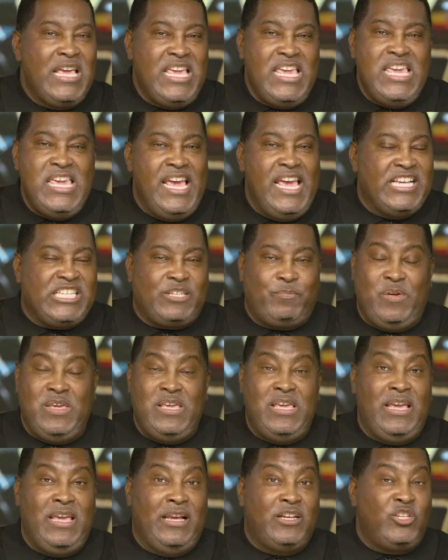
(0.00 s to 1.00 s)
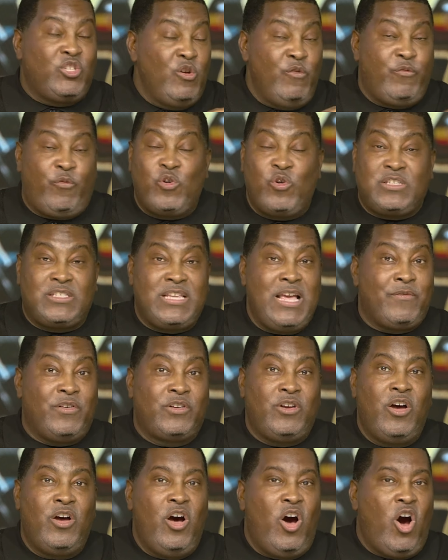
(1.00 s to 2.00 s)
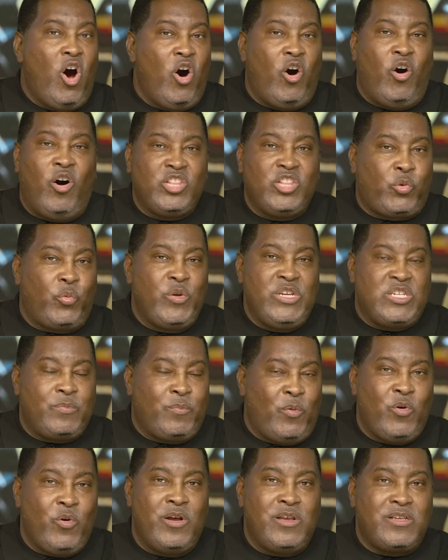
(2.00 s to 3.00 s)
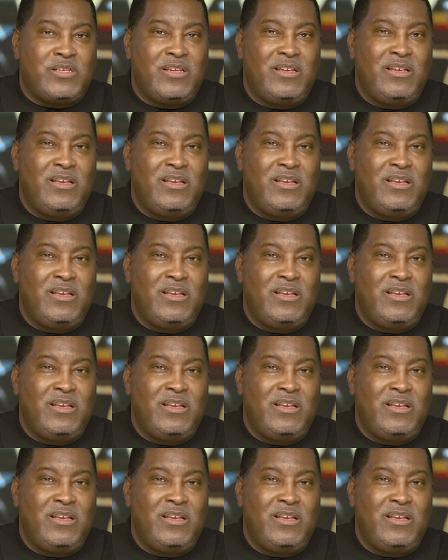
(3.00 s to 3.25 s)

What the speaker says: ESPN, 247, or On3 Sports.